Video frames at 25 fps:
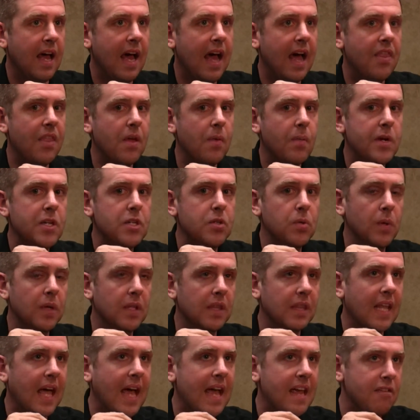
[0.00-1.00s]
And then we do a
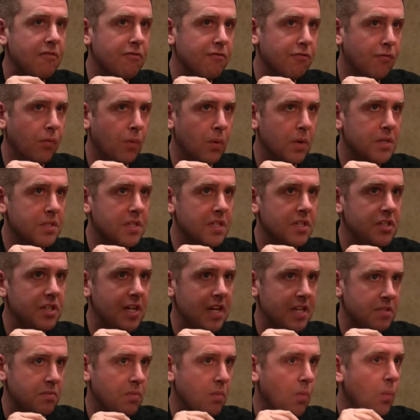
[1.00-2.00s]
light force
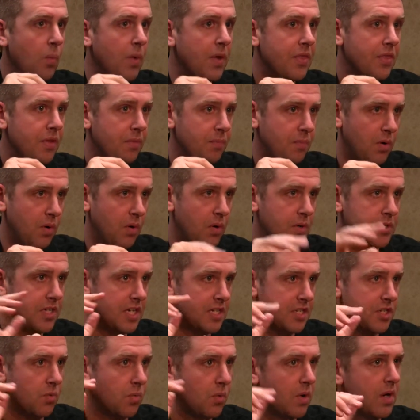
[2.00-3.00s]
adjustment with the Pro
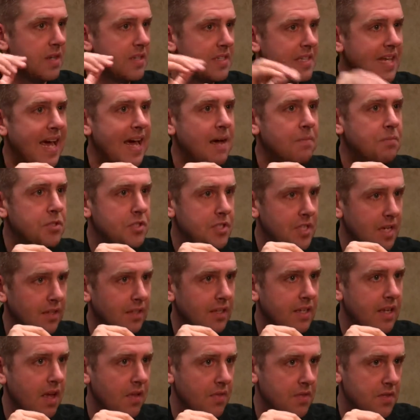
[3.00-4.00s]
Adjuster where it taps
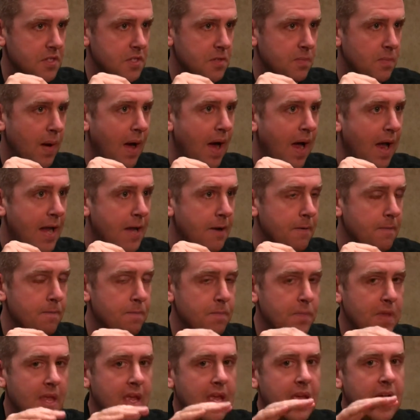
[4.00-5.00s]
gently on the spine.
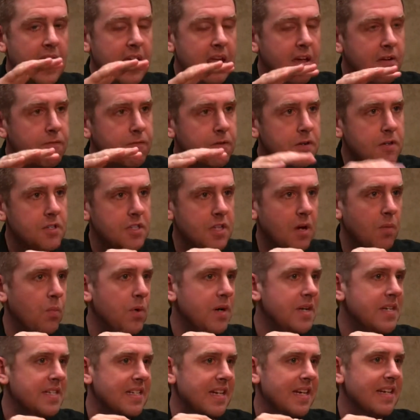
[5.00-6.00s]
If for some
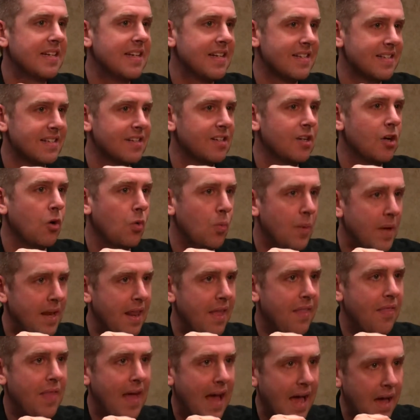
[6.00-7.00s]
reason it doesn't go in
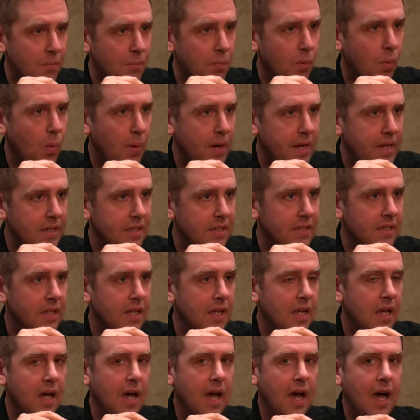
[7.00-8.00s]
at that point,
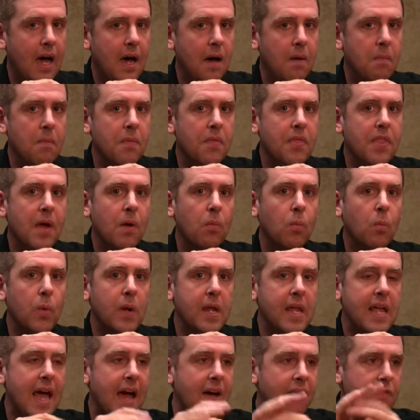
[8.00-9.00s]
then
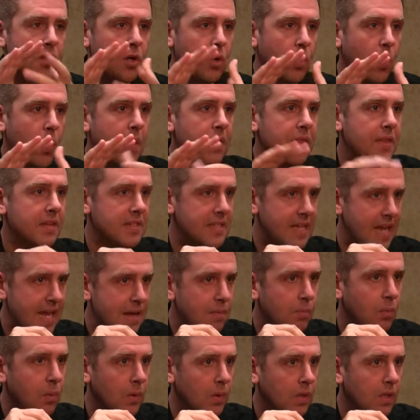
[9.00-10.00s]
we have you go on the
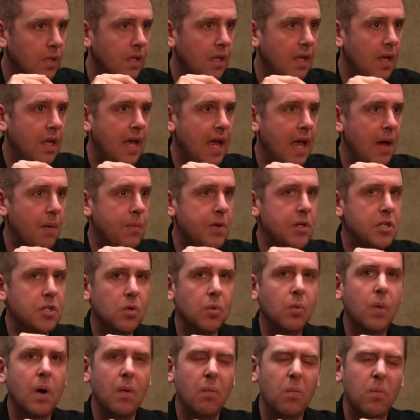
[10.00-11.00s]
table and we
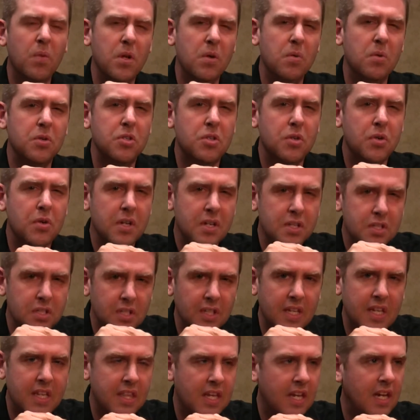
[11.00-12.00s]
do what you would
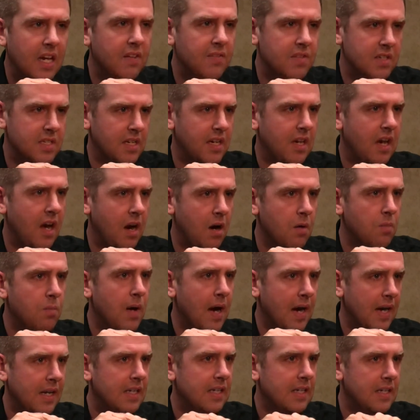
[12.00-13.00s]
traditionally think of as a
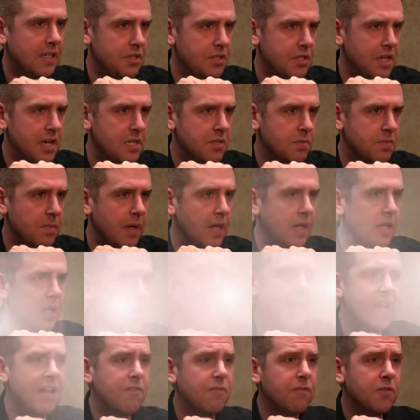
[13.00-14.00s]
chiropractic adjustment.
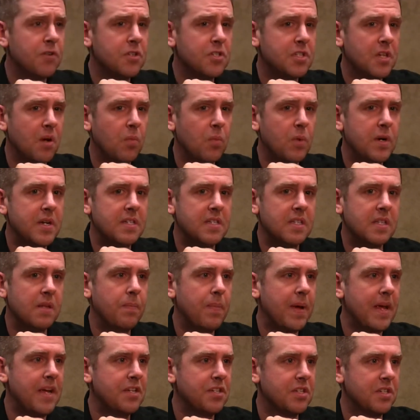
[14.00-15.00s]
If for some reason the
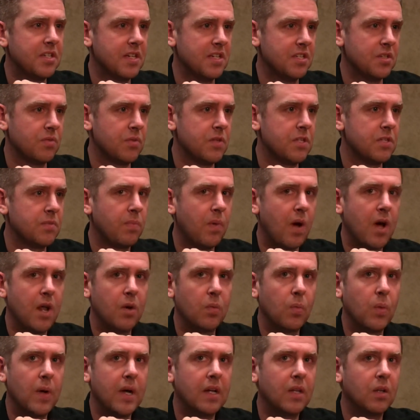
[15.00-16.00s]
patient doesn't
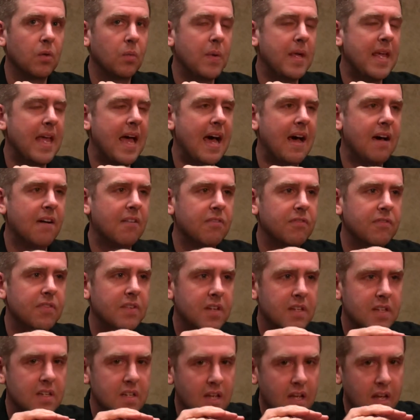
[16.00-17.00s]
respond well, we have
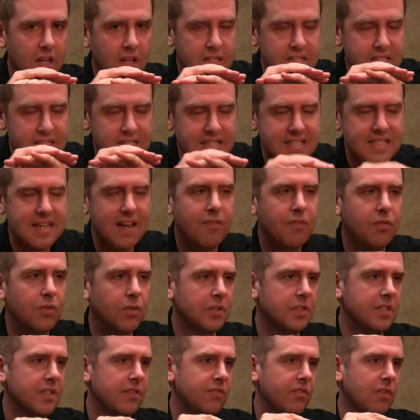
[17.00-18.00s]

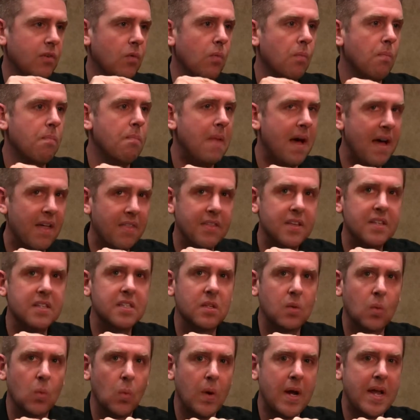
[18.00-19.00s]
several different
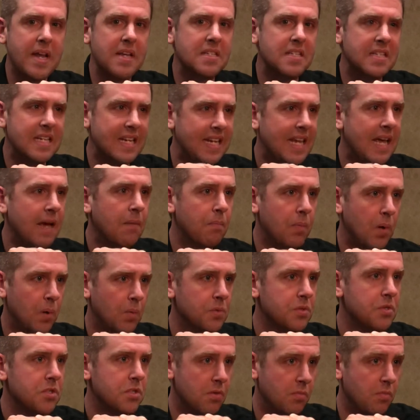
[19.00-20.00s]
methods and ways to get
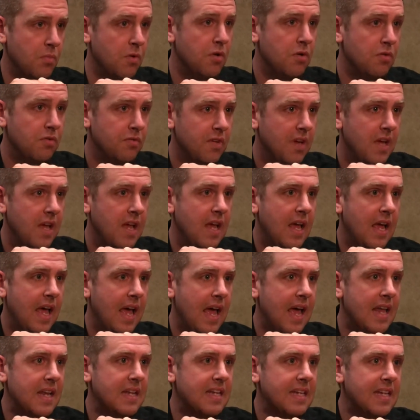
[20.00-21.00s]
bones to move
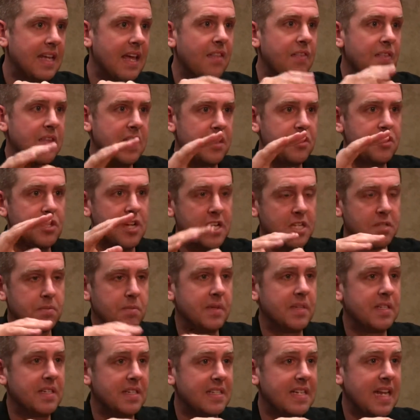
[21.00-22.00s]
and to get the
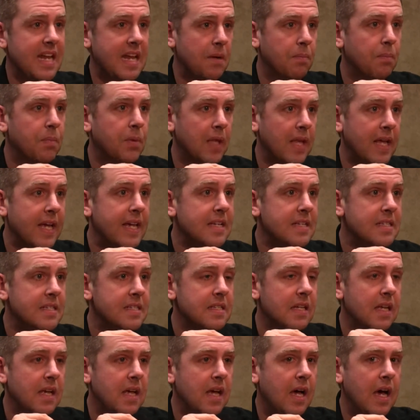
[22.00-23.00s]
adjustment to take
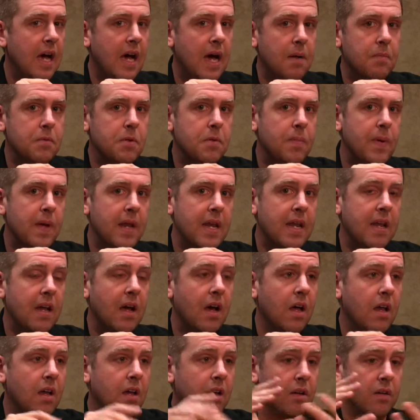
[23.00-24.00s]
place, depending
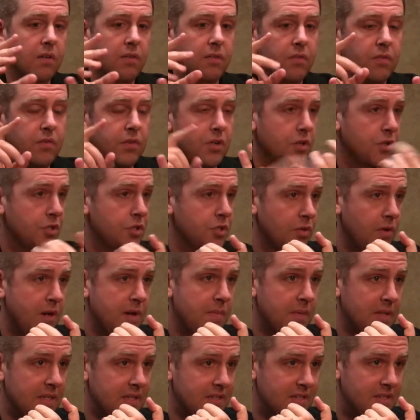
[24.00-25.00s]
on your
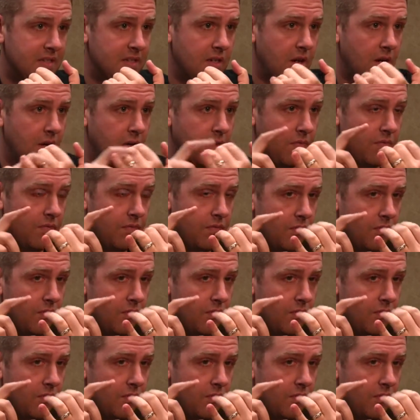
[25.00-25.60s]
treatments, or